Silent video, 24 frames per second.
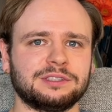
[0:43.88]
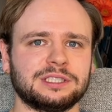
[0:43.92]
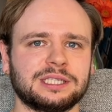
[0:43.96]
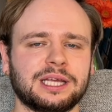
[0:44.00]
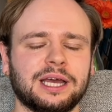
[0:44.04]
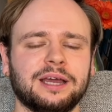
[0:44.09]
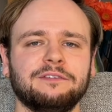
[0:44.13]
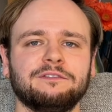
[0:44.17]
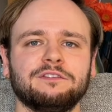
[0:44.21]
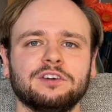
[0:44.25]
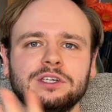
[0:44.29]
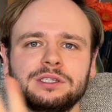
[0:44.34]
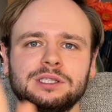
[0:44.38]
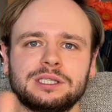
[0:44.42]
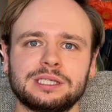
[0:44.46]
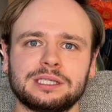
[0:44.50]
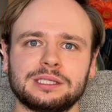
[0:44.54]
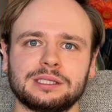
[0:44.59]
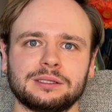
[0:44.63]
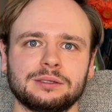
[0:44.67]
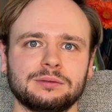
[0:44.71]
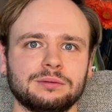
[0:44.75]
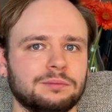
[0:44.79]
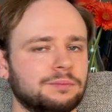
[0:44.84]
site
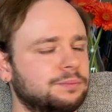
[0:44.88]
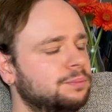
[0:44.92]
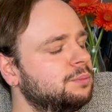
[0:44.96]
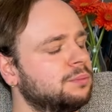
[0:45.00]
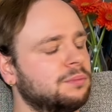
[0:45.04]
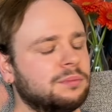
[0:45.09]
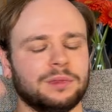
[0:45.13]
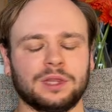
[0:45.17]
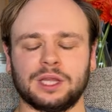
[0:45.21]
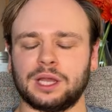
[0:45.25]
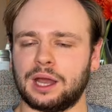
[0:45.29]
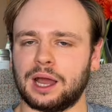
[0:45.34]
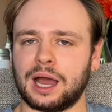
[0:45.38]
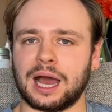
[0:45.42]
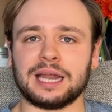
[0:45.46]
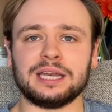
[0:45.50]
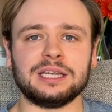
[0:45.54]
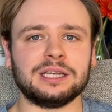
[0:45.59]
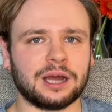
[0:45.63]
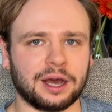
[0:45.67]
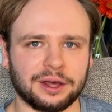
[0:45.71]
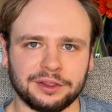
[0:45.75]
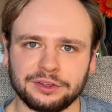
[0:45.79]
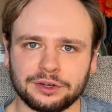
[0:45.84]
versus
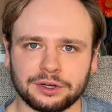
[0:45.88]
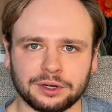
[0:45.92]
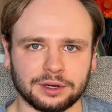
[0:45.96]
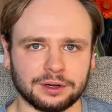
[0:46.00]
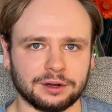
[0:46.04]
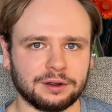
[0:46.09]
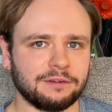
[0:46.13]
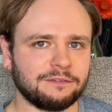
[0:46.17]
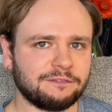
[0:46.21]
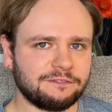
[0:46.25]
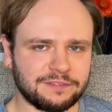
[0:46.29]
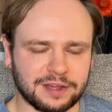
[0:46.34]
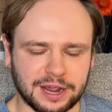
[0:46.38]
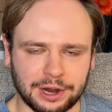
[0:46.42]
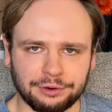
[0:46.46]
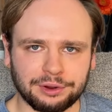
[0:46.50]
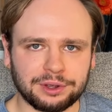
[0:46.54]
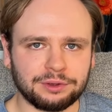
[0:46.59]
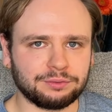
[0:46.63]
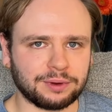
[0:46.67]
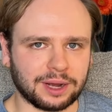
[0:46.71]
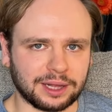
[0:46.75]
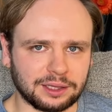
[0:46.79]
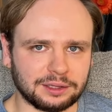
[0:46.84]
another very
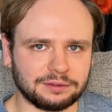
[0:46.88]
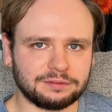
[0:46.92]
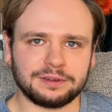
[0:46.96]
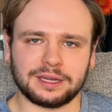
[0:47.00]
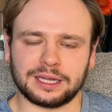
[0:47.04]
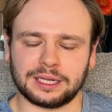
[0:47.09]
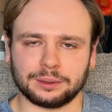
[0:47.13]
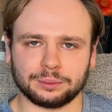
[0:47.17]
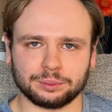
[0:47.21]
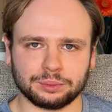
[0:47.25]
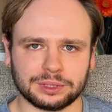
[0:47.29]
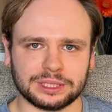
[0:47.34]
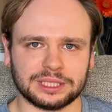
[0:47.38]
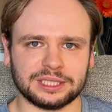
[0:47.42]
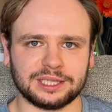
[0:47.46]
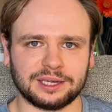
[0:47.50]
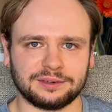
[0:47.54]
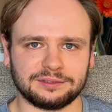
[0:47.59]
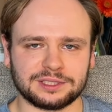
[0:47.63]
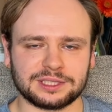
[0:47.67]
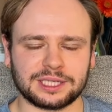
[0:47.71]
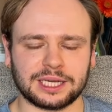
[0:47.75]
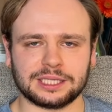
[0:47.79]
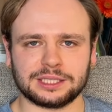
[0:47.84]
relevant pre-loved
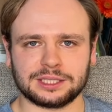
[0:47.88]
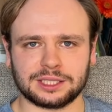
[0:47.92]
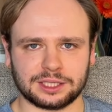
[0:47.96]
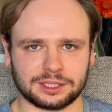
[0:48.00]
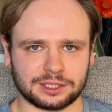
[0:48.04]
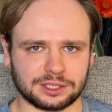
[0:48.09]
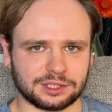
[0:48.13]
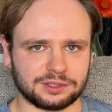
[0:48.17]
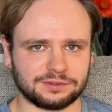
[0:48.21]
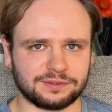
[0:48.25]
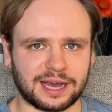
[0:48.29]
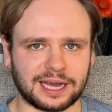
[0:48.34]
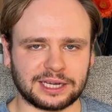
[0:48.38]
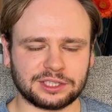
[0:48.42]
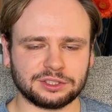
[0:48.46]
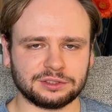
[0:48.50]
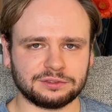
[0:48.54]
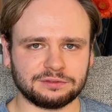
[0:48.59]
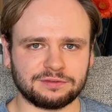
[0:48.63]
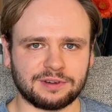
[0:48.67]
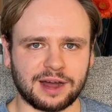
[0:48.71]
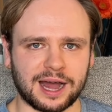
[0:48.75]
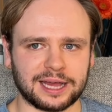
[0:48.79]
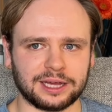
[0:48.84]
site such as
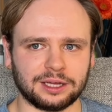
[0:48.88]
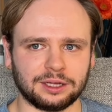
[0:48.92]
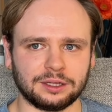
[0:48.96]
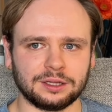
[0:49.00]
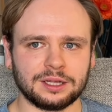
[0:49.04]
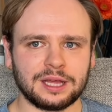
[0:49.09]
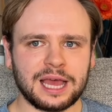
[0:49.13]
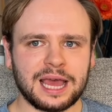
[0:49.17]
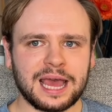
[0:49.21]
Fashionphile